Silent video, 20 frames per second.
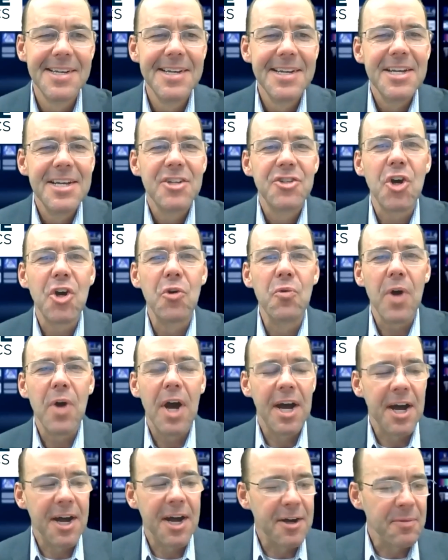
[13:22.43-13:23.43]

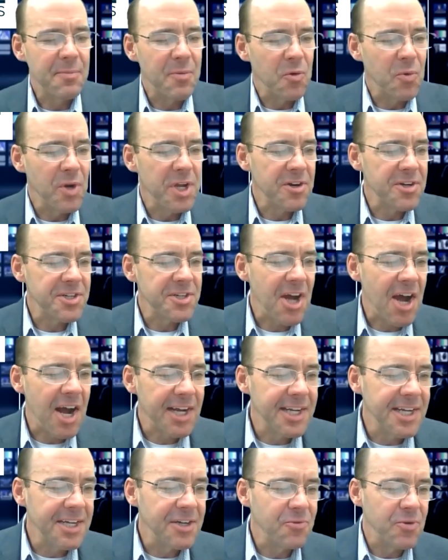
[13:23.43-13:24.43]
So we are
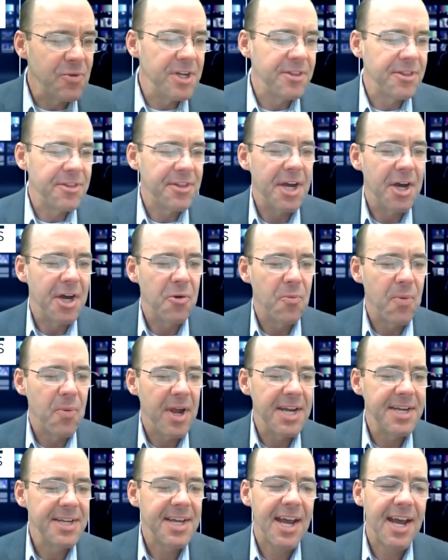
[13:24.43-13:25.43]
talking with
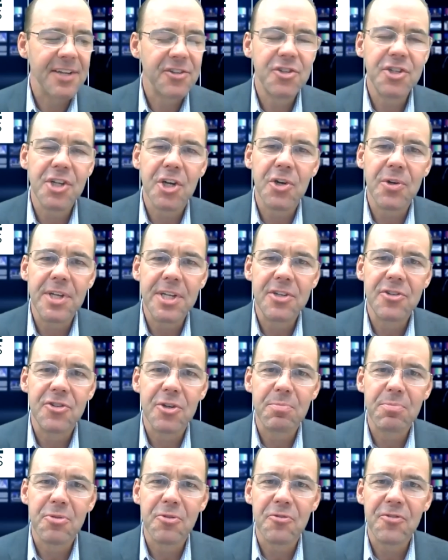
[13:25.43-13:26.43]
Wayne Cascio. He's a
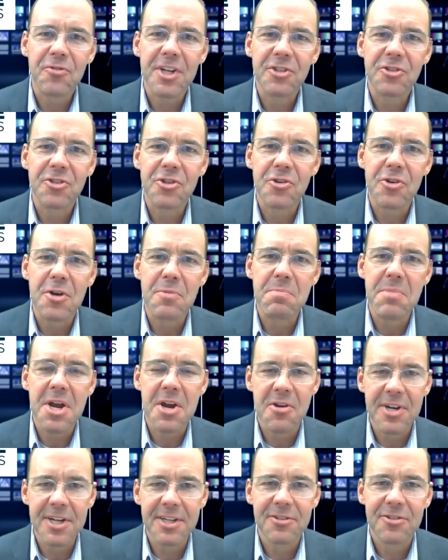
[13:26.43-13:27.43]
professor
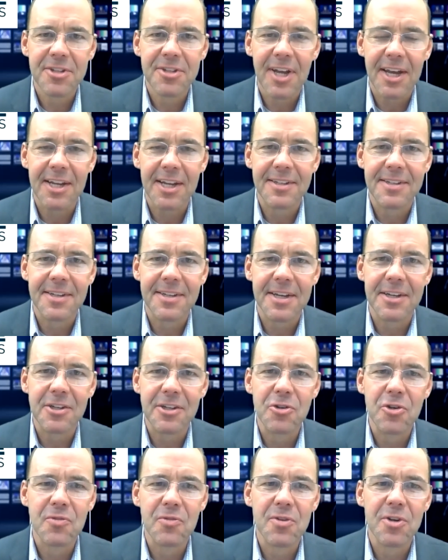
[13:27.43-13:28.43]
emeritus at
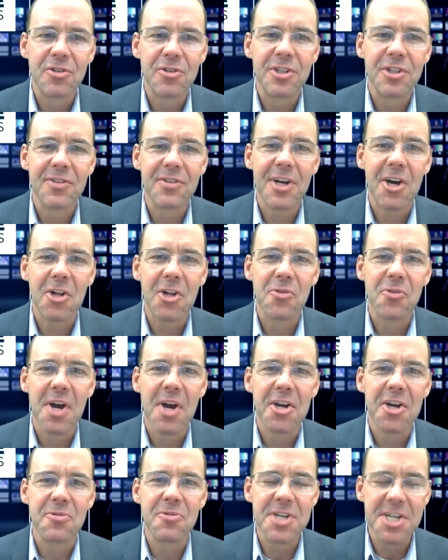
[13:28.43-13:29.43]
University of
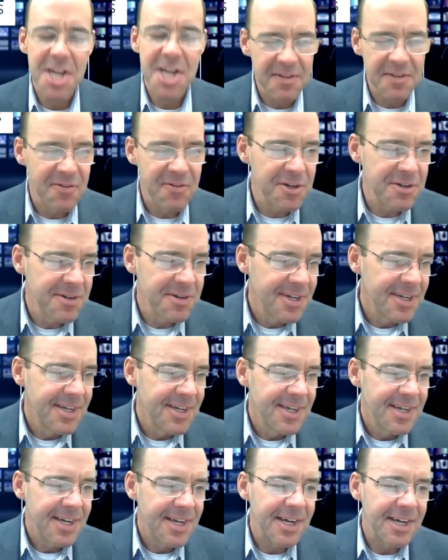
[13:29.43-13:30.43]
Colorado, Denver.
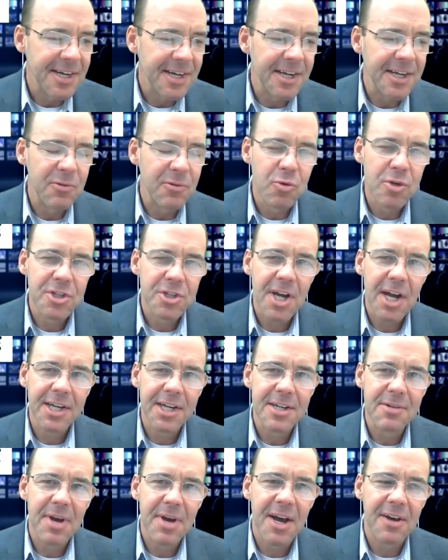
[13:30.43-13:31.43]
And we're
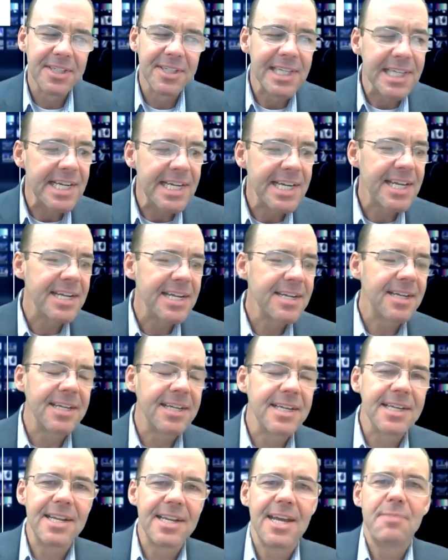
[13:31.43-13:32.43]
talking about leading
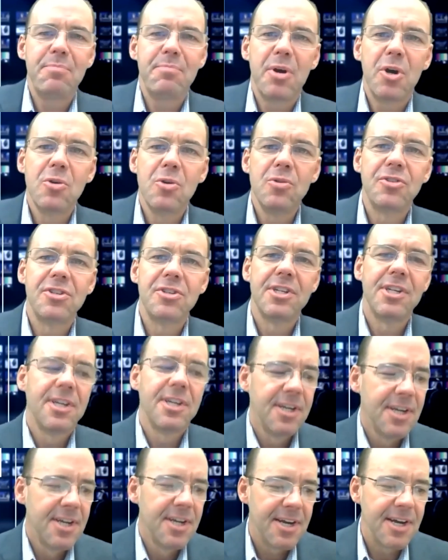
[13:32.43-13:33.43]
in a
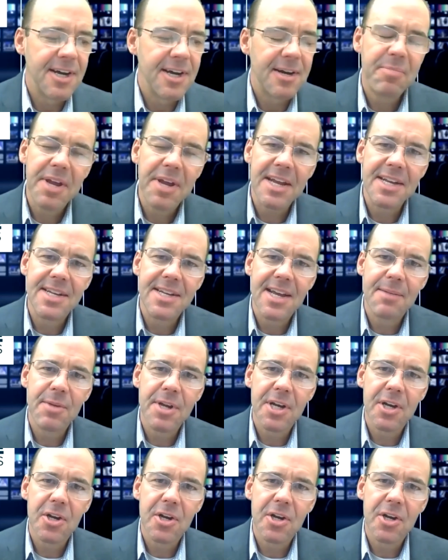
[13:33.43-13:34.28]
post-pandemic